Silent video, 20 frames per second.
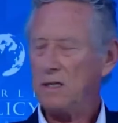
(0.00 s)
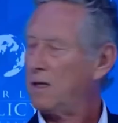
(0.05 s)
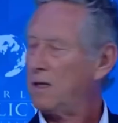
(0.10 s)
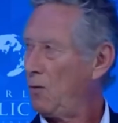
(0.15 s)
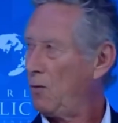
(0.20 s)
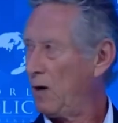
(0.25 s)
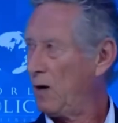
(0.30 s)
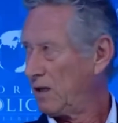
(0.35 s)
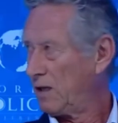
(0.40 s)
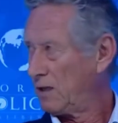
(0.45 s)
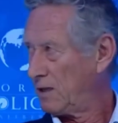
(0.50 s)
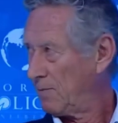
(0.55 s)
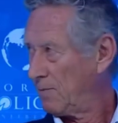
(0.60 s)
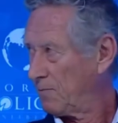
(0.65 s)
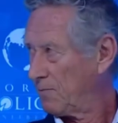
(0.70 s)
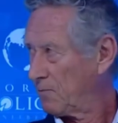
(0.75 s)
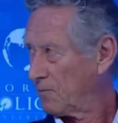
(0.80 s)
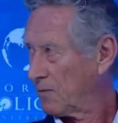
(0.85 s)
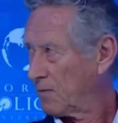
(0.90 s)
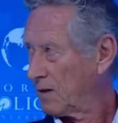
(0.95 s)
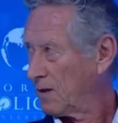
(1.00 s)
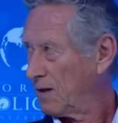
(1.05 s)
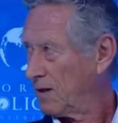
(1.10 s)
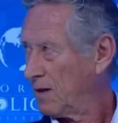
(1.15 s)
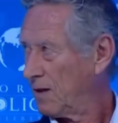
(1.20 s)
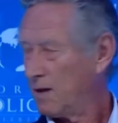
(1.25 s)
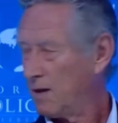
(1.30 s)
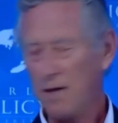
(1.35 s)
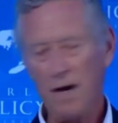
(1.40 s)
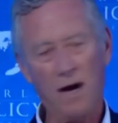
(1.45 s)
wait.
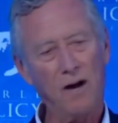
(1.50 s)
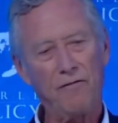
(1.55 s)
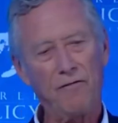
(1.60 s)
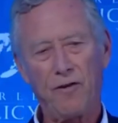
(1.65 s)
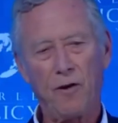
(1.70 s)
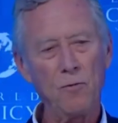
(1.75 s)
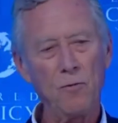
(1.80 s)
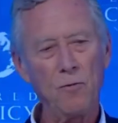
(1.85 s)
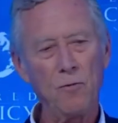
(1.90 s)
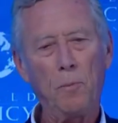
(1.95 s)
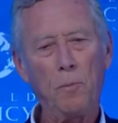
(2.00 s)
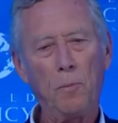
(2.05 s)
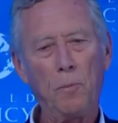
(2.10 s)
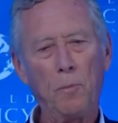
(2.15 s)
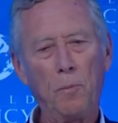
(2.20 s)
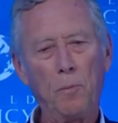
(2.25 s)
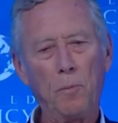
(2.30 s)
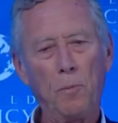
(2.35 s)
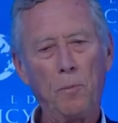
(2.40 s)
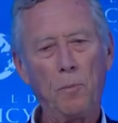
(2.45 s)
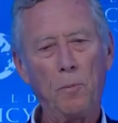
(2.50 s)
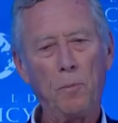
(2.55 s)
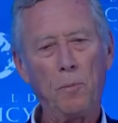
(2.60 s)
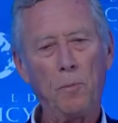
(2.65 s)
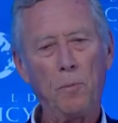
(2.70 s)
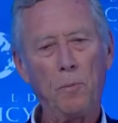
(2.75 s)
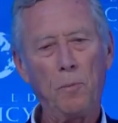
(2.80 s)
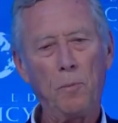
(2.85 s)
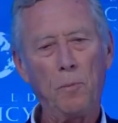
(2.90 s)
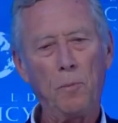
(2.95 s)
Now, from your point of view,
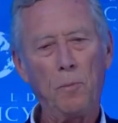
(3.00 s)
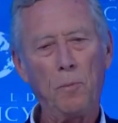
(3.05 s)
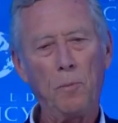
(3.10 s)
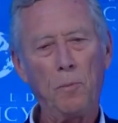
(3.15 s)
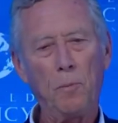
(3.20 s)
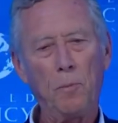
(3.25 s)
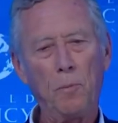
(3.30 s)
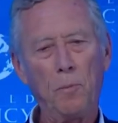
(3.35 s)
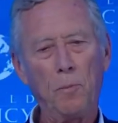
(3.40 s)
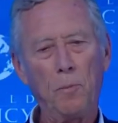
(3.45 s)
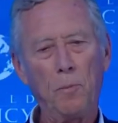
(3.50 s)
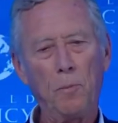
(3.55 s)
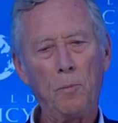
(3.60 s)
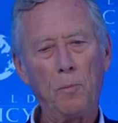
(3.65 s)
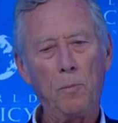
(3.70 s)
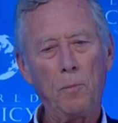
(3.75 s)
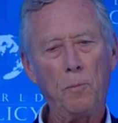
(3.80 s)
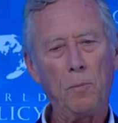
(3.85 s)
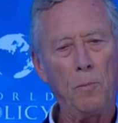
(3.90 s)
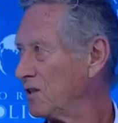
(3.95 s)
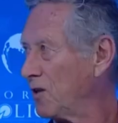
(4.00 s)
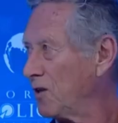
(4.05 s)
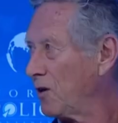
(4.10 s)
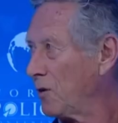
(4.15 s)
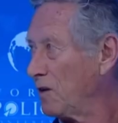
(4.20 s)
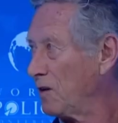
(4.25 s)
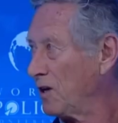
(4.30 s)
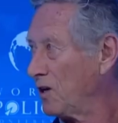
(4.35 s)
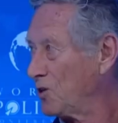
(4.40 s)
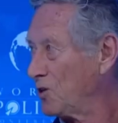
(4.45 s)
waiting 3 months or 6 months is not a
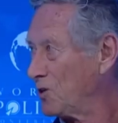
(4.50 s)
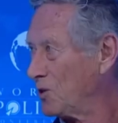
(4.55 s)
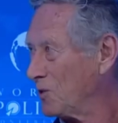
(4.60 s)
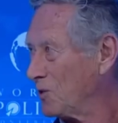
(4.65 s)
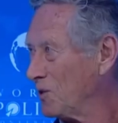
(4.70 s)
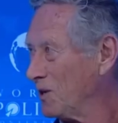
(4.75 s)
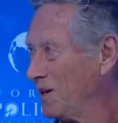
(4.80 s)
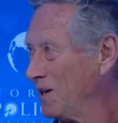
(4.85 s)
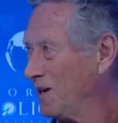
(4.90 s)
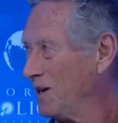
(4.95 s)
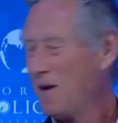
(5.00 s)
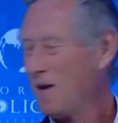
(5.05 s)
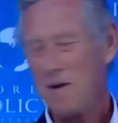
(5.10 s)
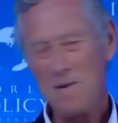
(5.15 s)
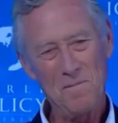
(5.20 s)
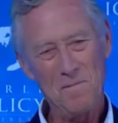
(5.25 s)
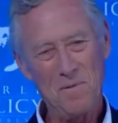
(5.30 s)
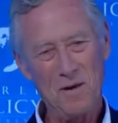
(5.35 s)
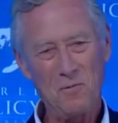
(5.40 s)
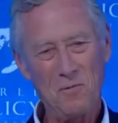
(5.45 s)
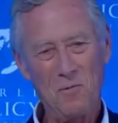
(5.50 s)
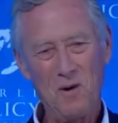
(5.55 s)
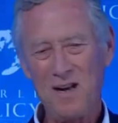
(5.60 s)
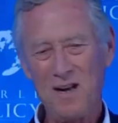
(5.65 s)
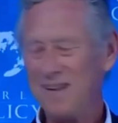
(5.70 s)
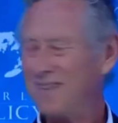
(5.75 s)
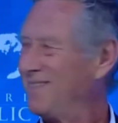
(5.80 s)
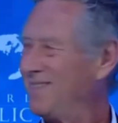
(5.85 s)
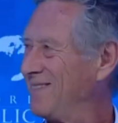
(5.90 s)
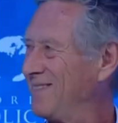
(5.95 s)
big issue. But
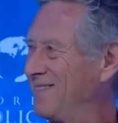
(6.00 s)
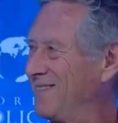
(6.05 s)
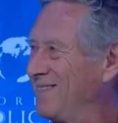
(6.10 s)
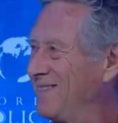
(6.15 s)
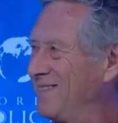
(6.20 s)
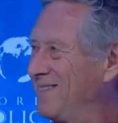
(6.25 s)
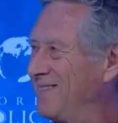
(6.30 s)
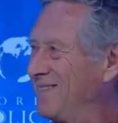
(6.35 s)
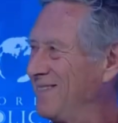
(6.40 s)
when, you